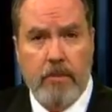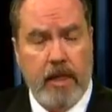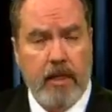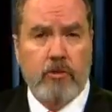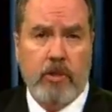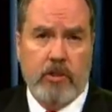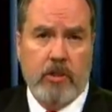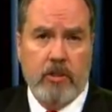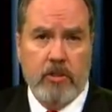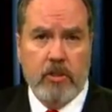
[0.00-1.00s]

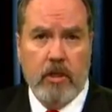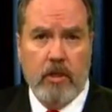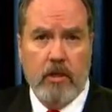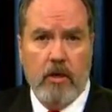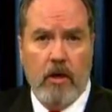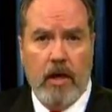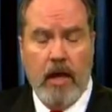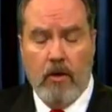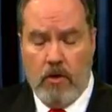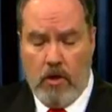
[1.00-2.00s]
Pediatricians are
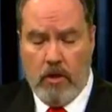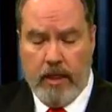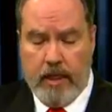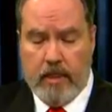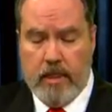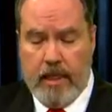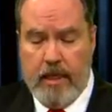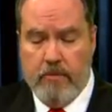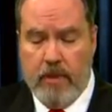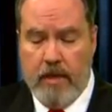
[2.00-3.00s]
now calling to
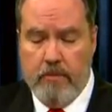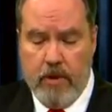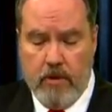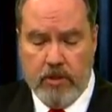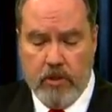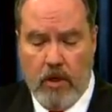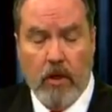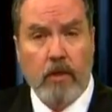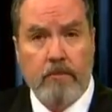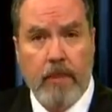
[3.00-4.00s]
keep
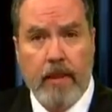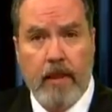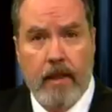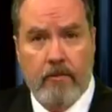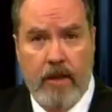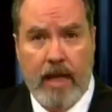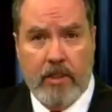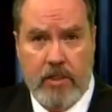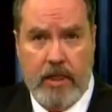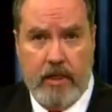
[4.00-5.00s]
thimerosal in
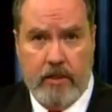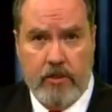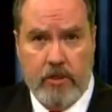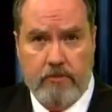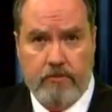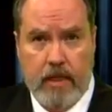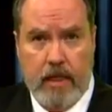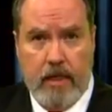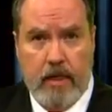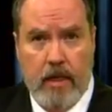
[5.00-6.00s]
vaccines.
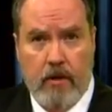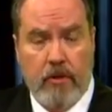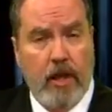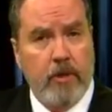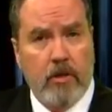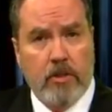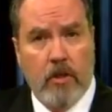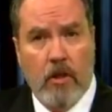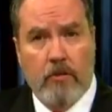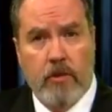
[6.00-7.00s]
Now,
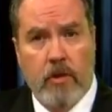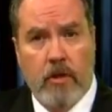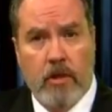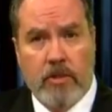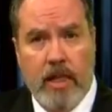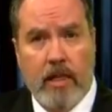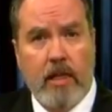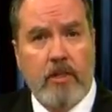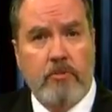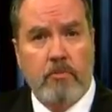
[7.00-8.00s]
thimerosal, if you don't understand,
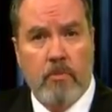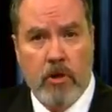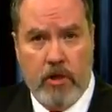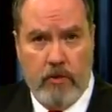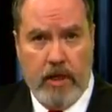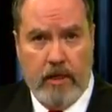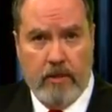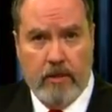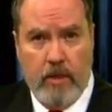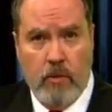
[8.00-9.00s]
is mercury.
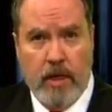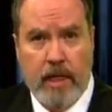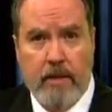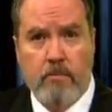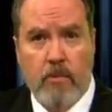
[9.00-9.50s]
They want to keep